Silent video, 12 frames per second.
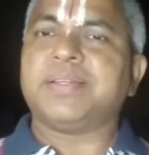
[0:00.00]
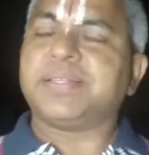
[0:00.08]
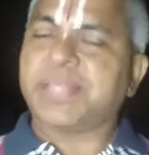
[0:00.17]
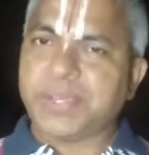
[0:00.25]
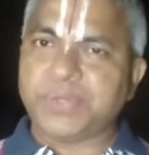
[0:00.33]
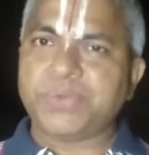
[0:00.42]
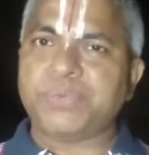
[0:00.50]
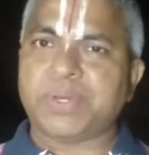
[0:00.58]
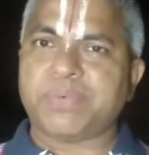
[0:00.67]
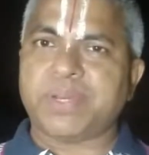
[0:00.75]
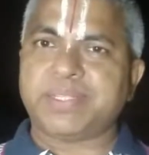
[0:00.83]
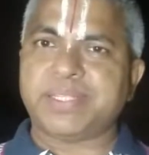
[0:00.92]
Thank you for
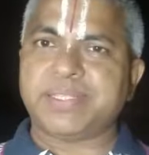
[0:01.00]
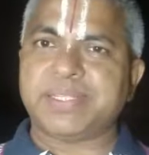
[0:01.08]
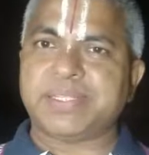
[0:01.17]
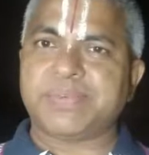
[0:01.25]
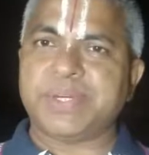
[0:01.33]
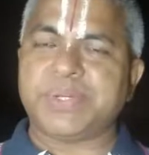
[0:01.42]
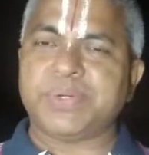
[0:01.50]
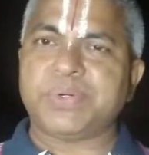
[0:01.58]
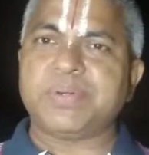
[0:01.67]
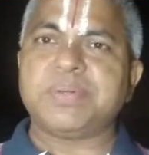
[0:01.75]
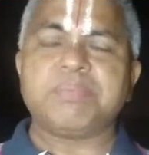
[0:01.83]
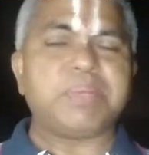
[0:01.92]
watching this video.
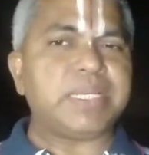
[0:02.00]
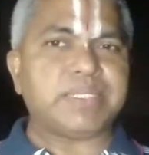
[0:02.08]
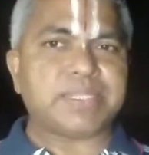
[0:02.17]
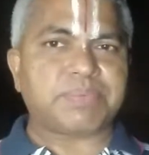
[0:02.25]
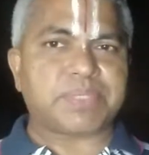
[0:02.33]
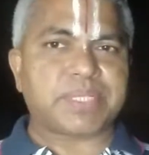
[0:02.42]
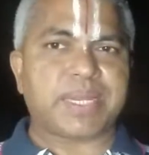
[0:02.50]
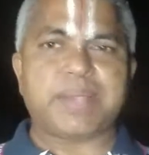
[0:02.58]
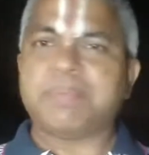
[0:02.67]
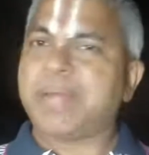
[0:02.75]
Please subscribe